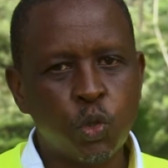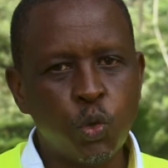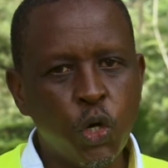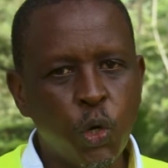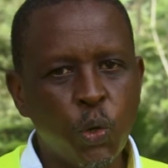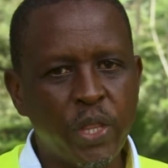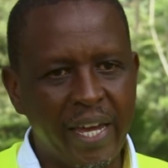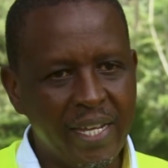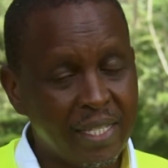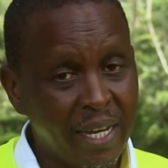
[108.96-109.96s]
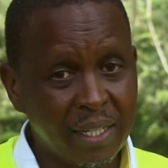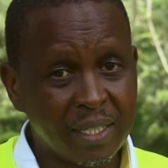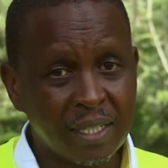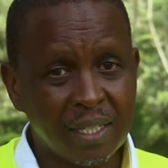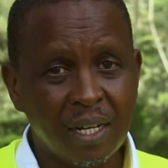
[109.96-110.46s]
to know the
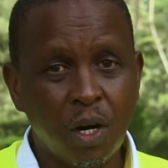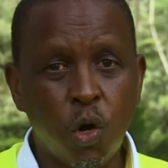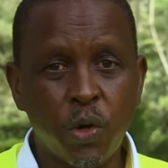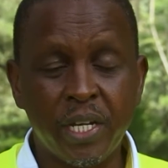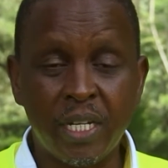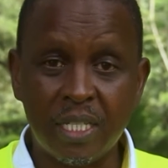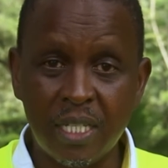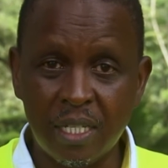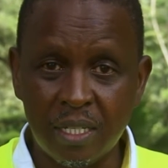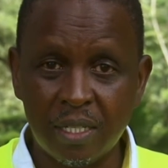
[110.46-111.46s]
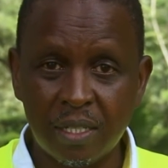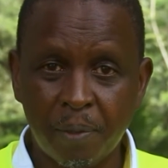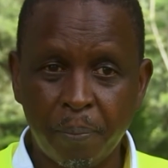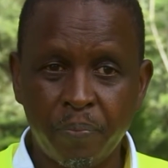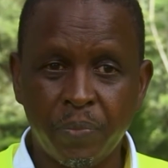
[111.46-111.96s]
insect or the disease.
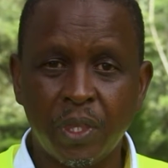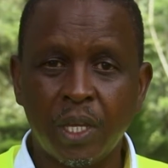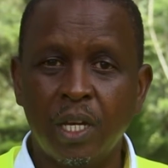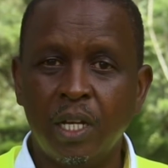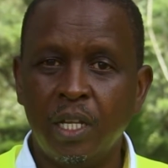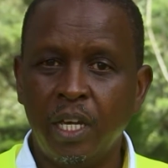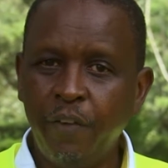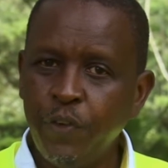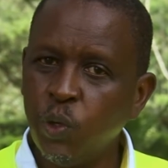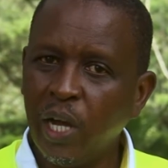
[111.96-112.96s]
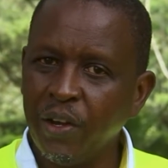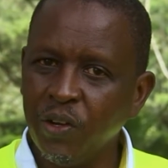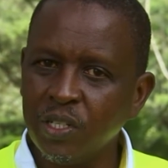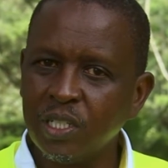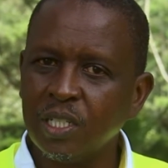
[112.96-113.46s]
If you
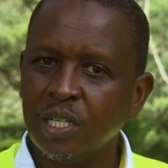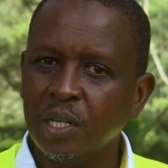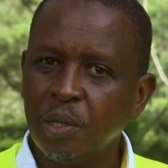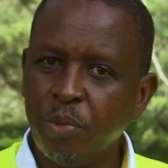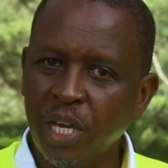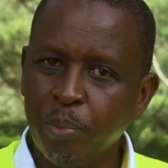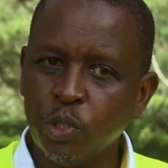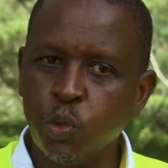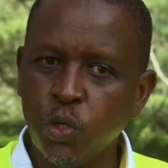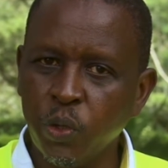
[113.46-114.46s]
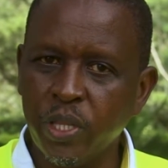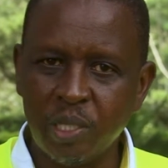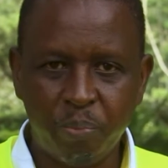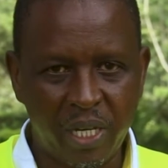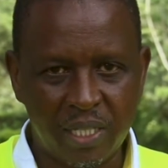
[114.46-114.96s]
cannot be able to know
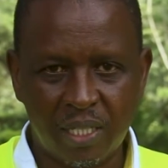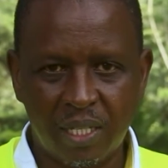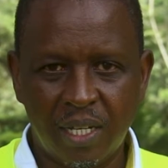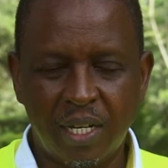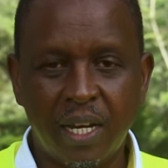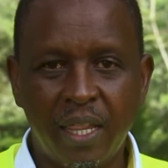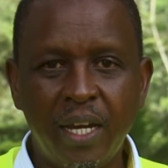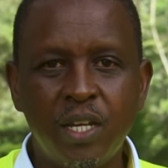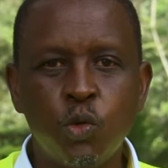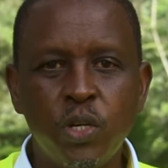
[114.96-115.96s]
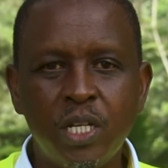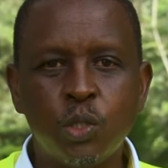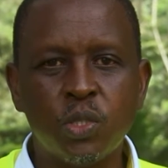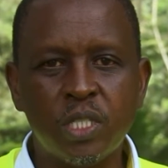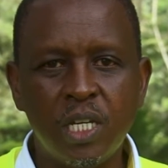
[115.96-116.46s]
this pest, then you need
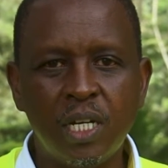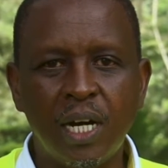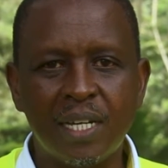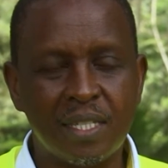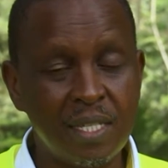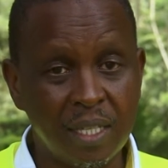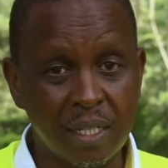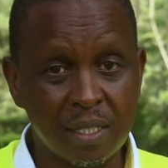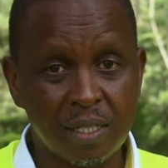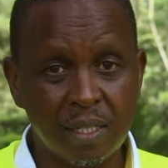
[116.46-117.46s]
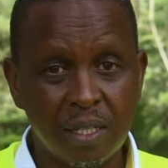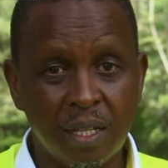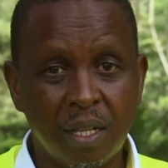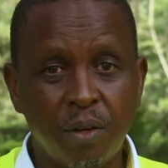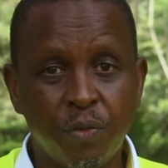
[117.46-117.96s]
to seek assistance
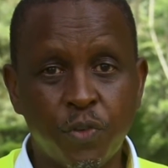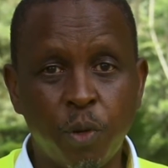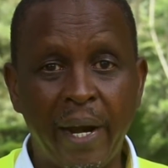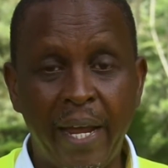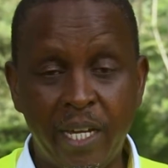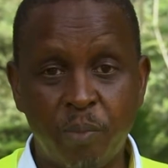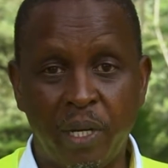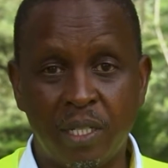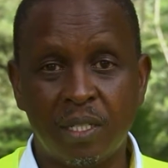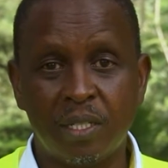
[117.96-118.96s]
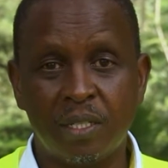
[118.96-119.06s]
from an expert.